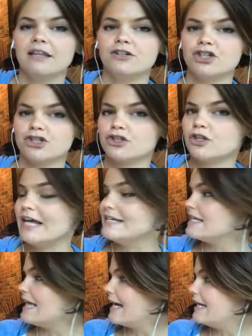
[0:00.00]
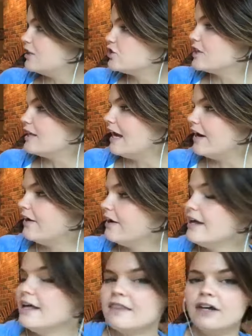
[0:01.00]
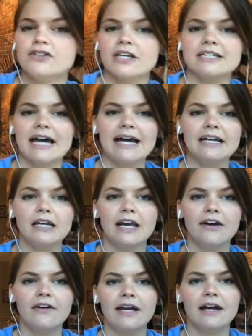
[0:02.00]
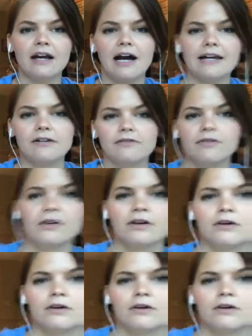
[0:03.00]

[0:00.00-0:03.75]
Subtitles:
just into that kitchen there. There's a dining area kind of